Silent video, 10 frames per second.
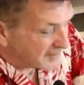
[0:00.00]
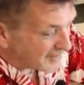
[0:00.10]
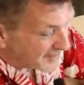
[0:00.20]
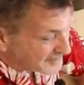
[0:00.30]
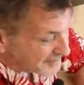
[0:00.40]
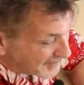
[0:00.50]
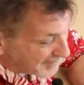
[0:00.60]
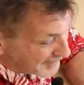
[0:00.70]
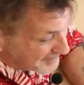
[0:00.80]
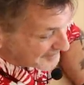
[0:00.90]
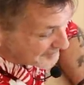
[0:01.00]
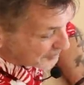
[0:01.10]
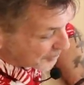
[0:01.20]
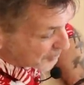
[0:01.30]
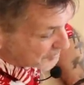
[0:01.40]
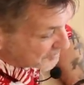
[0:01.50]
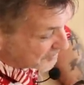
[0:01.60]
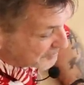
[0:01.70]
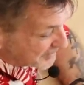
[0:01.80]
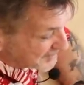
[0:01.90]
All right, Ruth,
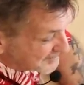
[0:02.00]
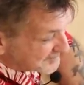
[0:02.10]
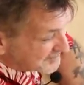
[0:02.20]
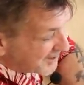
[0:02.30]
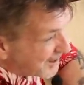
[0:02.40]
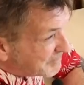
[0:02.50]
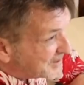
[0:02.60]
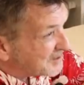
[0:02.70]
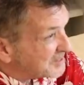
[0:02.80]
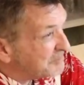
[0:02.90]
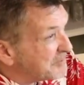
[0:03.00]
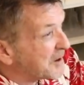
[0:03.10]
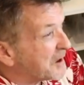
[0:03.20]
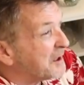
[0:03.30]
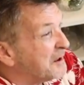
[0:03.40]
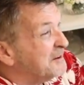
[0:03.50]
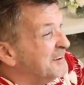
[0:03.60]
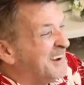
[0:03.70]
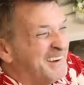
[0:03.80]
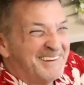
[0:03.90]
you've been chomping at the bit
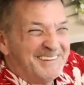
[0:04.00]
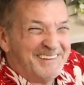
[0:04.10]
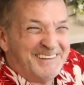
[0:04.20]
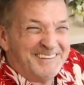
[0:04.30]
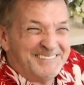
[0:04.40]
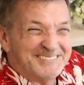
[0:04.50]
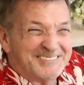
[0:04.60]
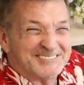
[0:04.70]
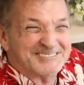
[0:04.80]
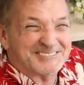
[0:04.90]
to